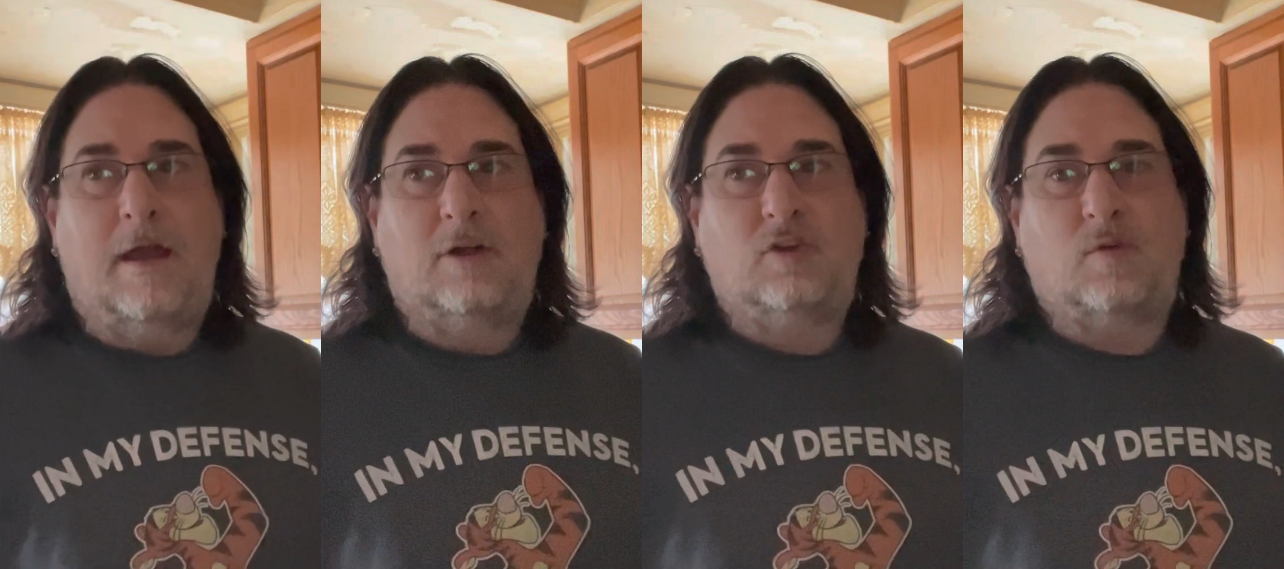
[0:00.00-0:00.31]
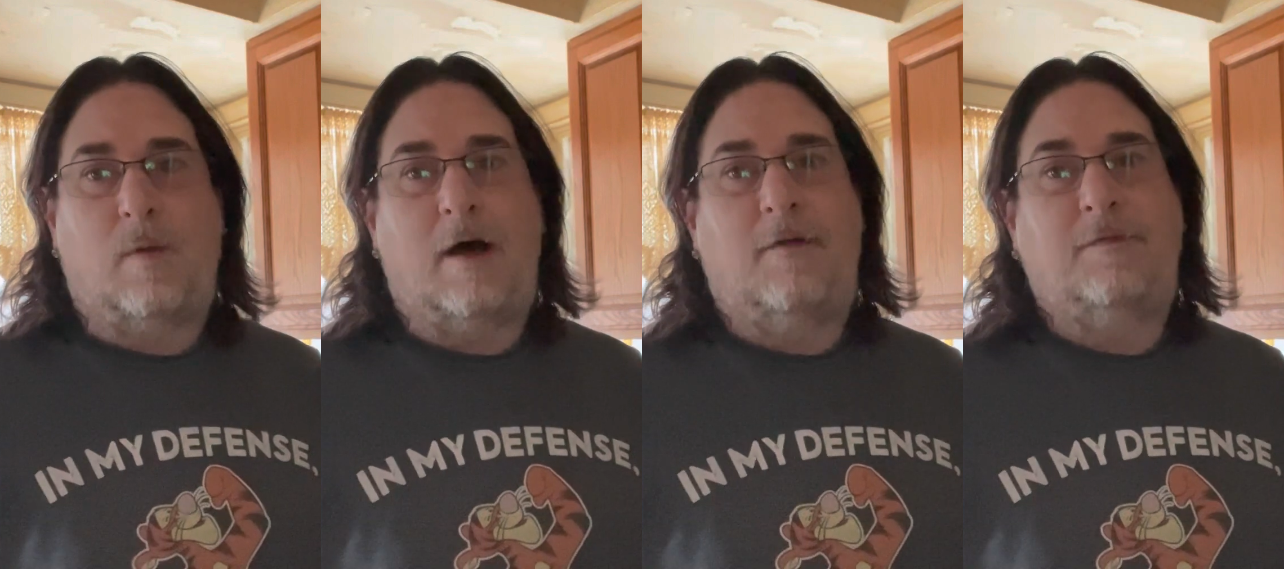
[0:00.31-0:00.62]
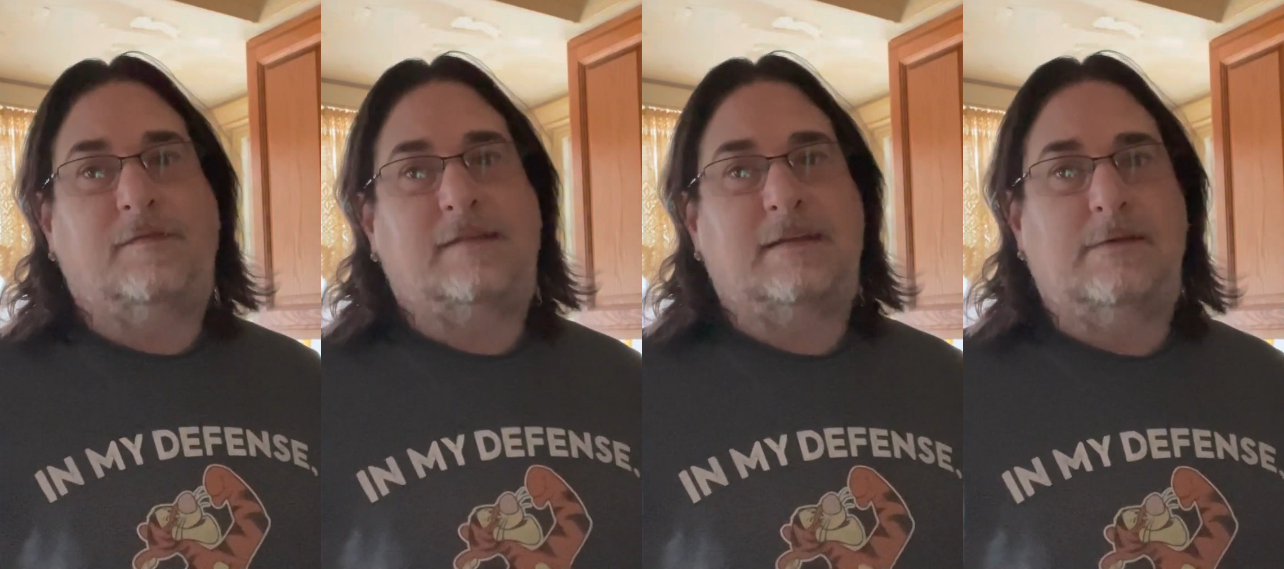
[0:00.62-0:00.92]

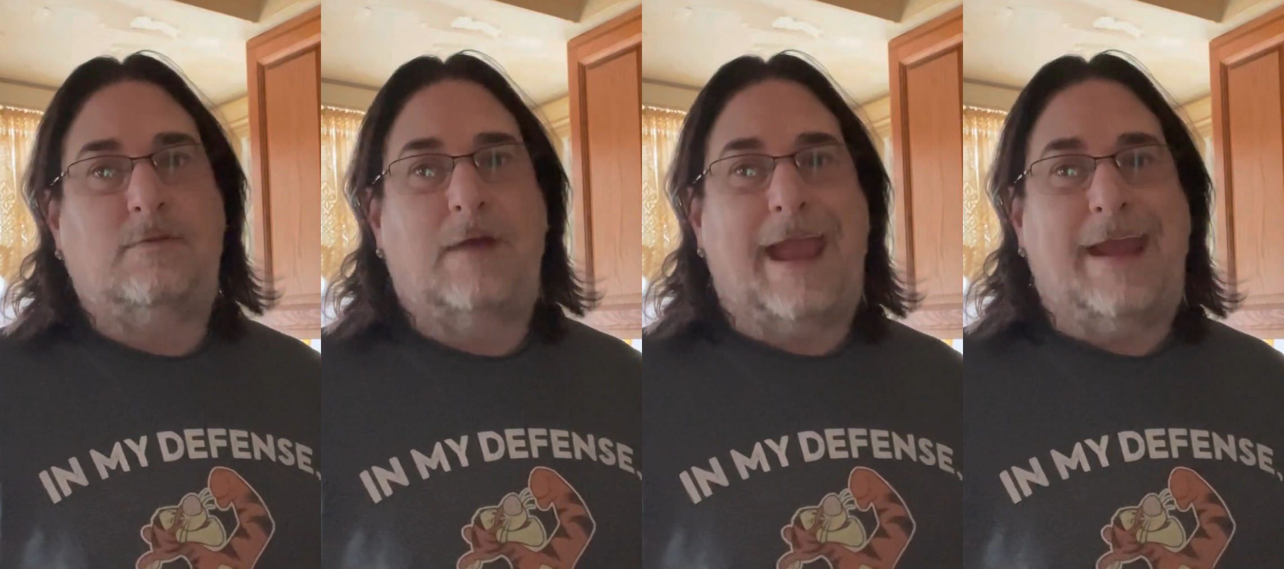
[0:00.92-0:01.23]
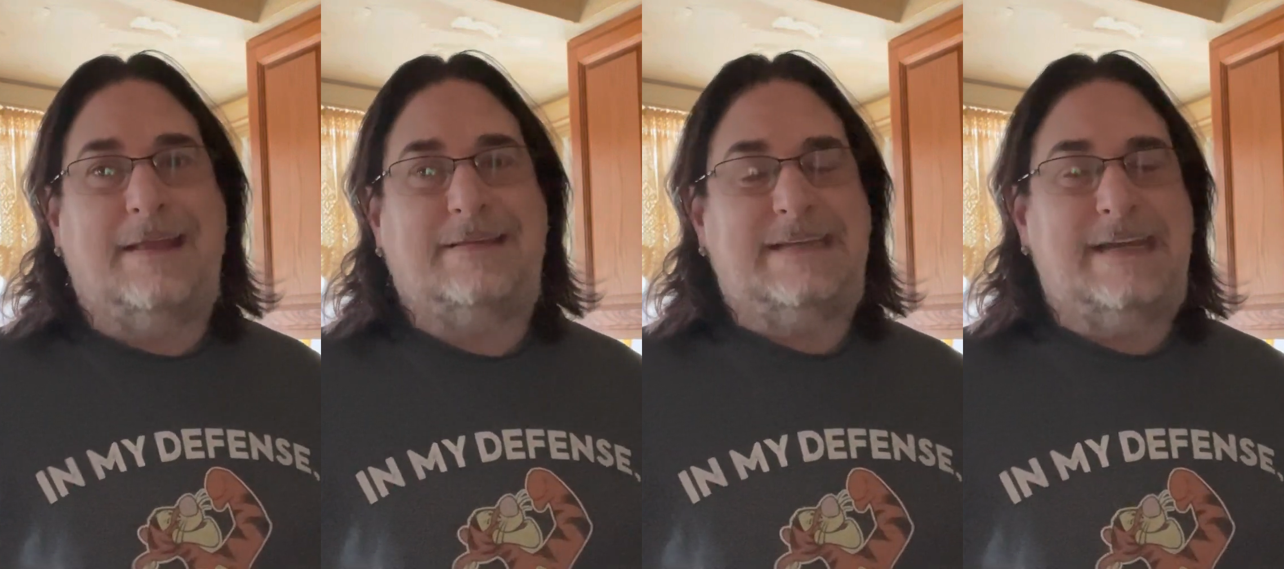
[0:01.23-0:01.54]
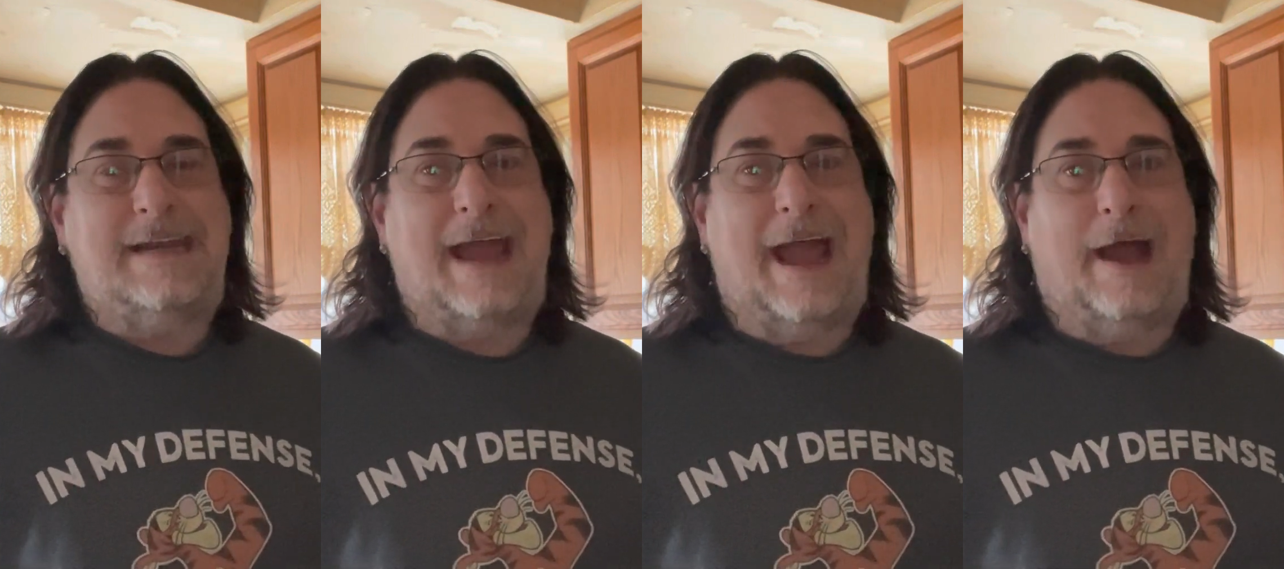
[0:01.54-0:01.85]
12 to
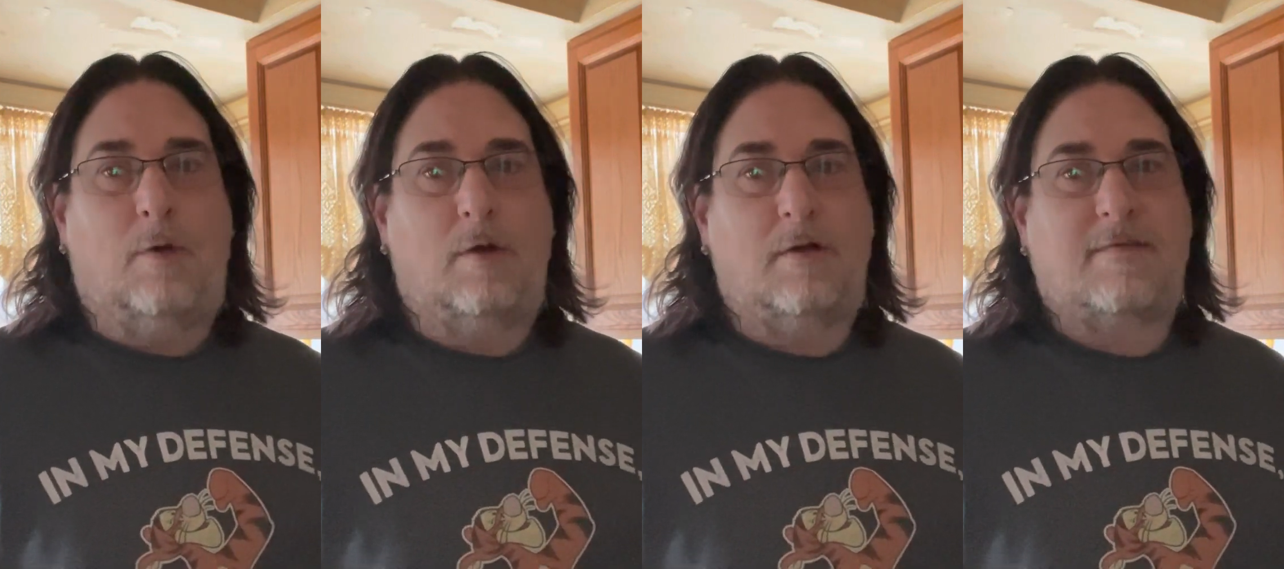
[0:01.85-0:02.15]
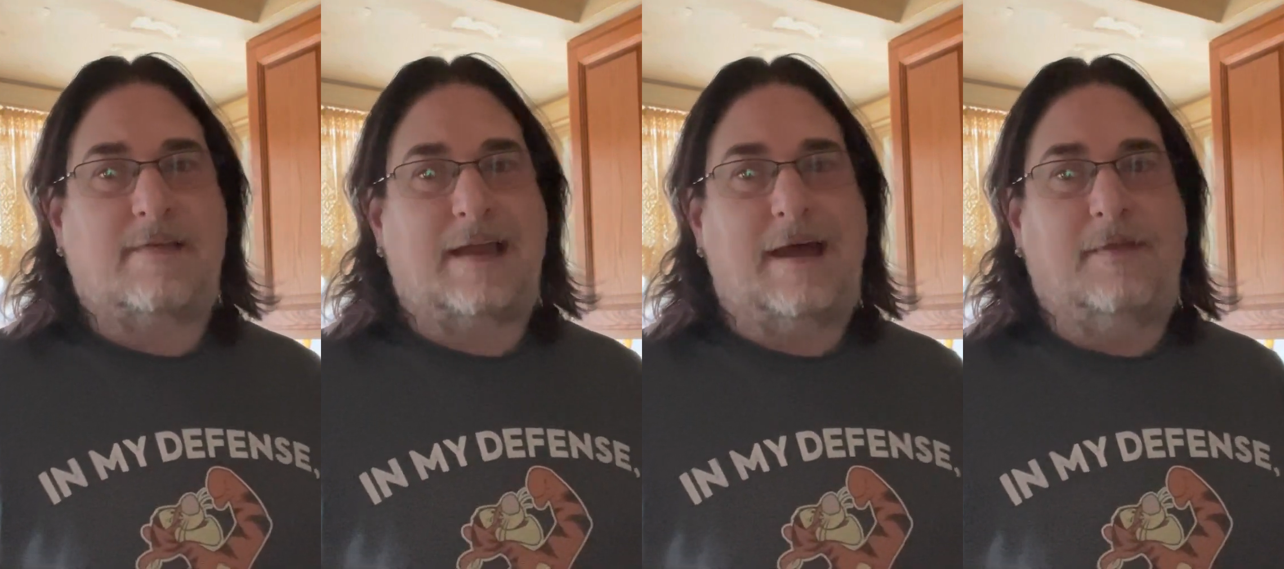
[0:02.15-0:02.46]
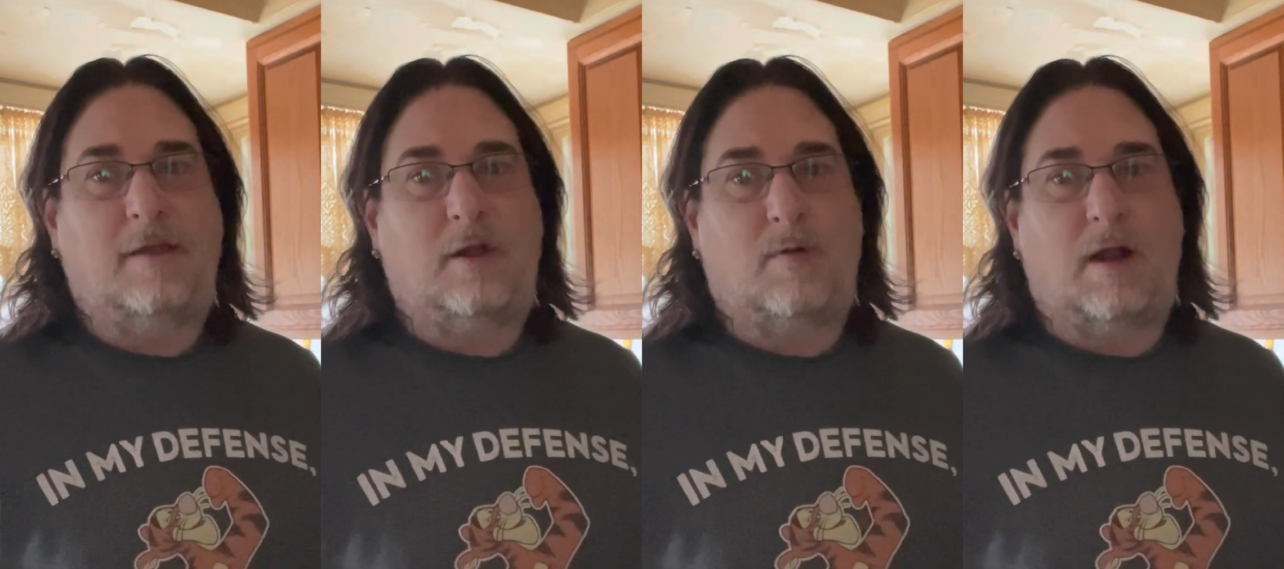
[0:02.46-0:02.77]
18 hours
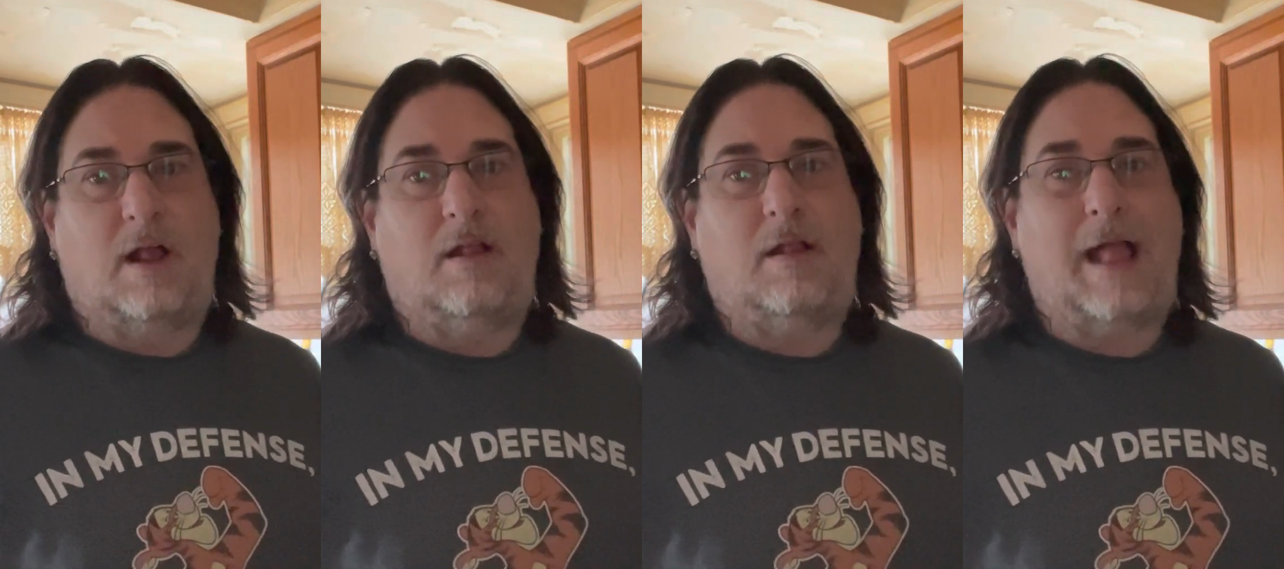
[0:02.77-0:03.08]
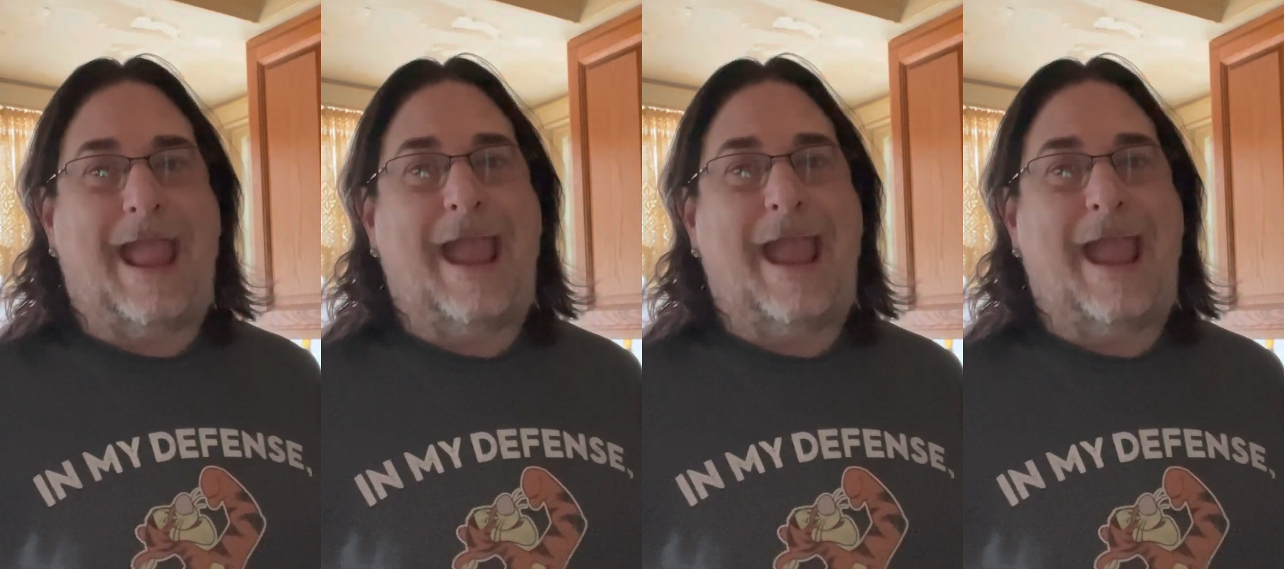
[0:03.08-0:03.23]
on the grill,